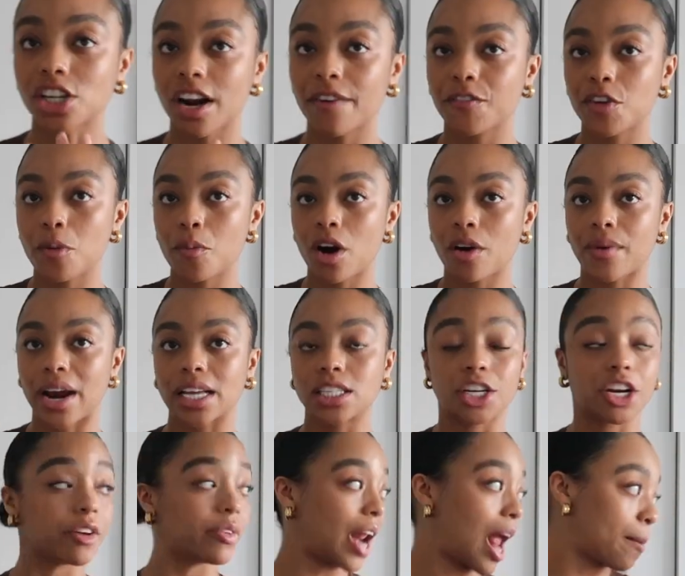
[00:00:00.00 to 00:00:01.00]
are a few more
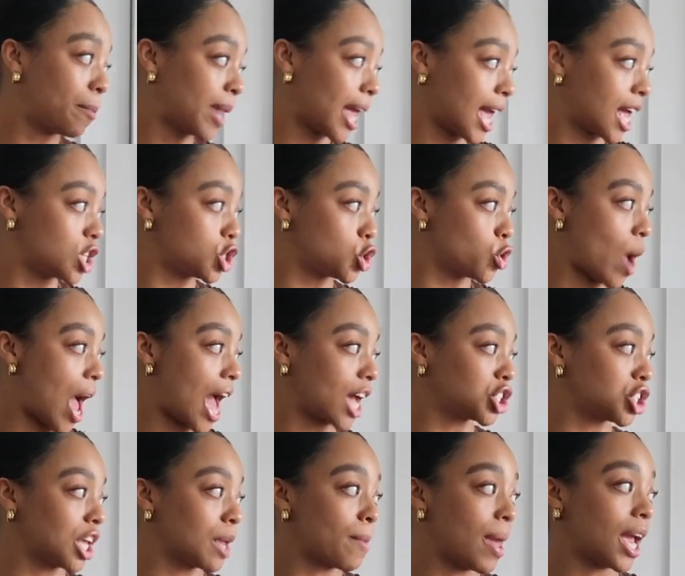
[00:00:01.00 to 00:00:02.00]
reindeer that I plan to
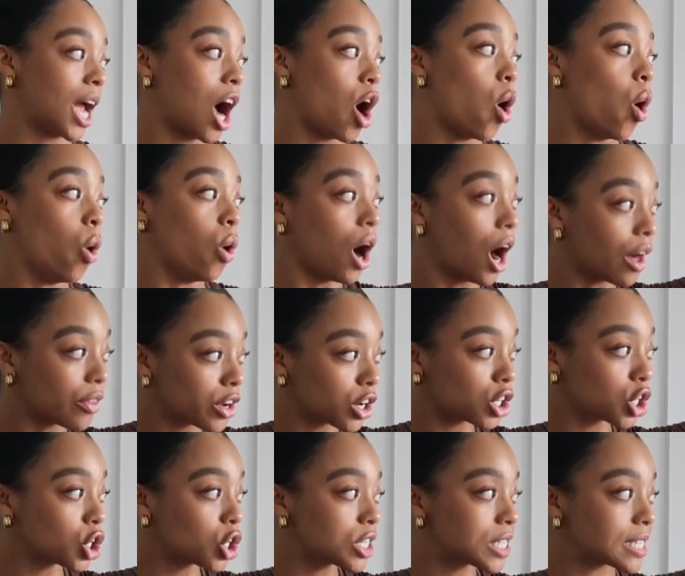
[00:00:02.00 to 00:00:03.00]
actually make a whole other
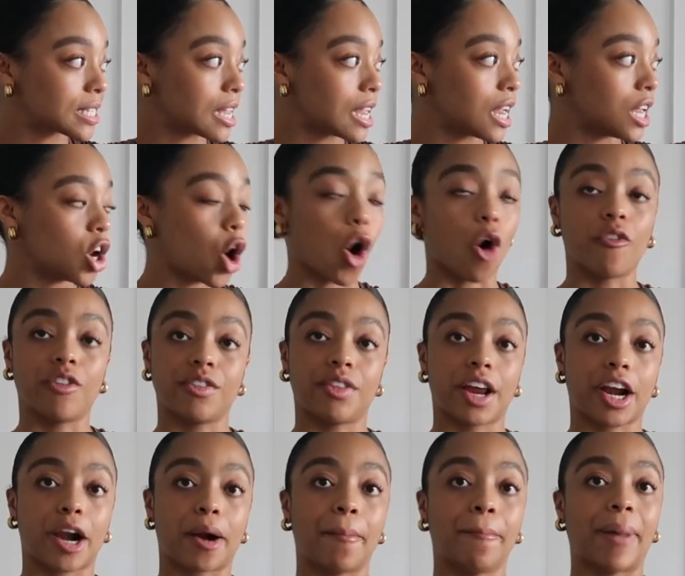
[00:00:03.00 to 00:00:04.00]
little scene over
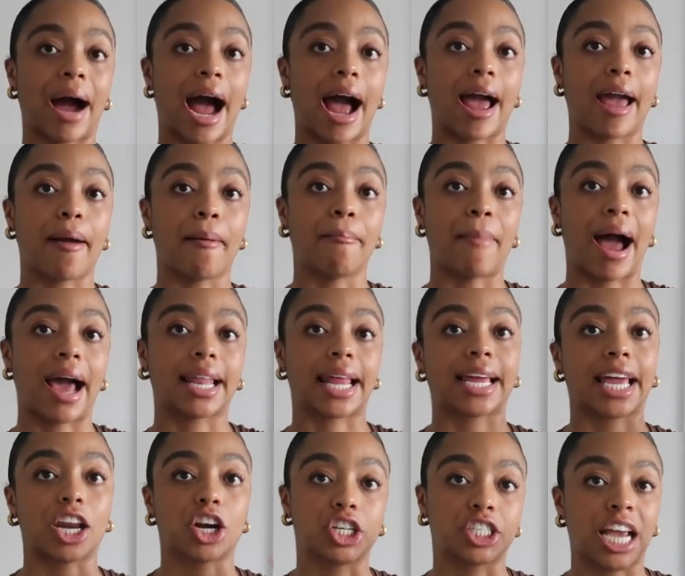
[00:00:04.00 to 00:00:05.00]
there by my
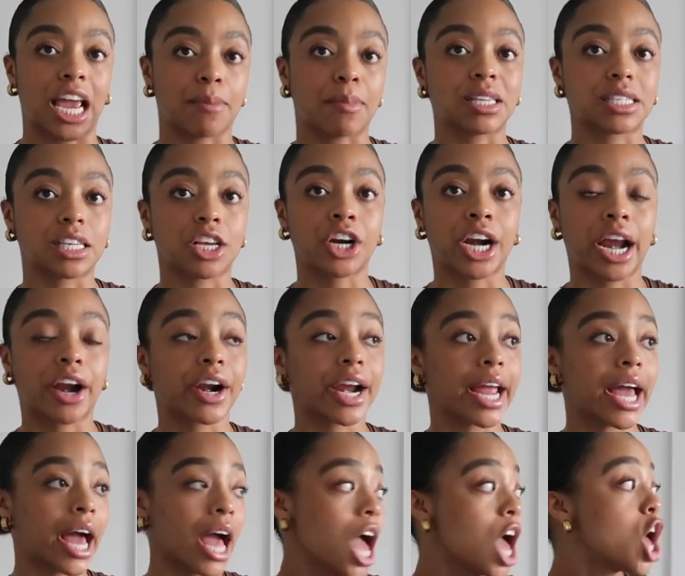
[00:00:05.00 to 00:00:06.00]
like entertainment center
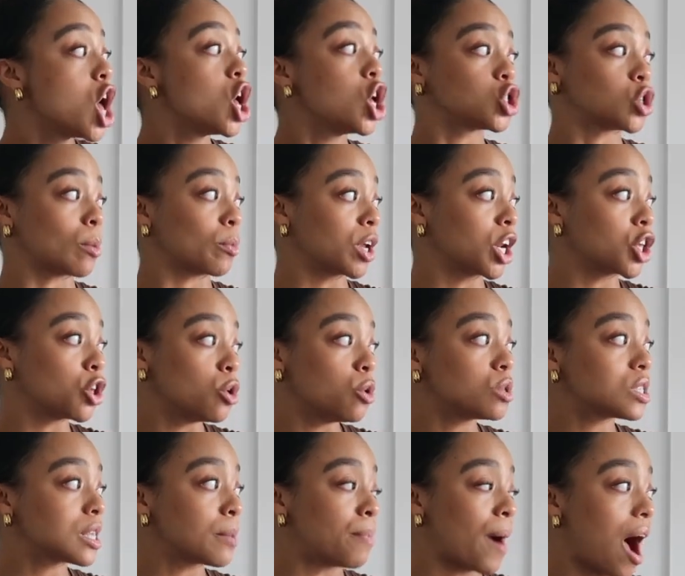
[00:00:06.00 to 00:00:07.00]
area. So I'm gonna
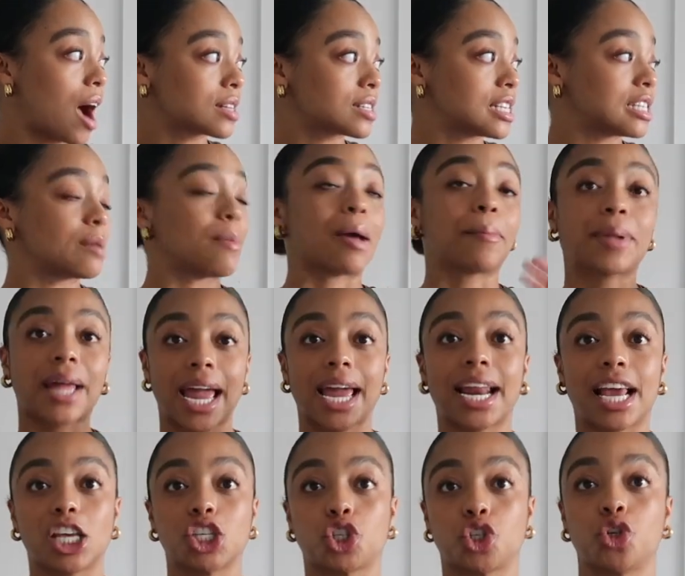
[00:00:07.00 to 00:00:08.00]
use the boxes, and my plan
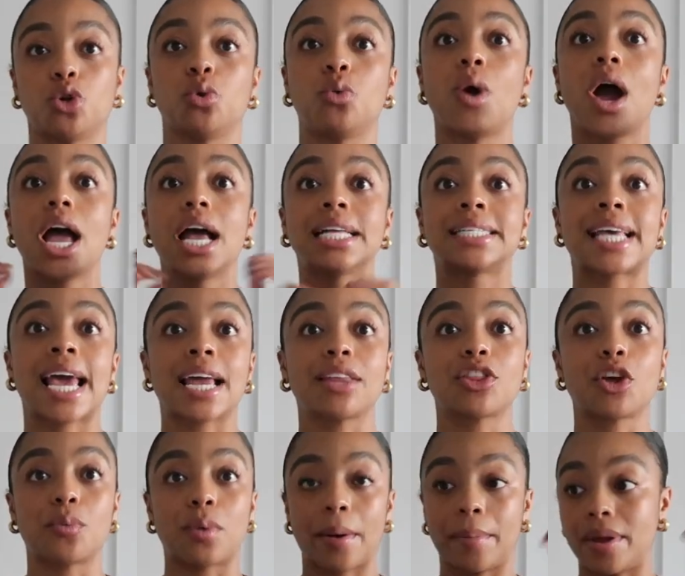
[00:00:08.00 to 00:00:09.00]
is to take
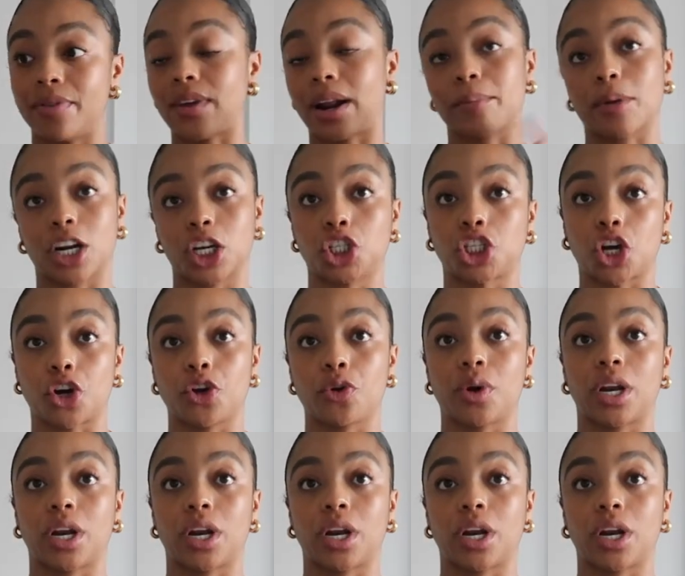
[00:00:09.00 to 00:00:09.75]
the ribbon that I'm gonna show you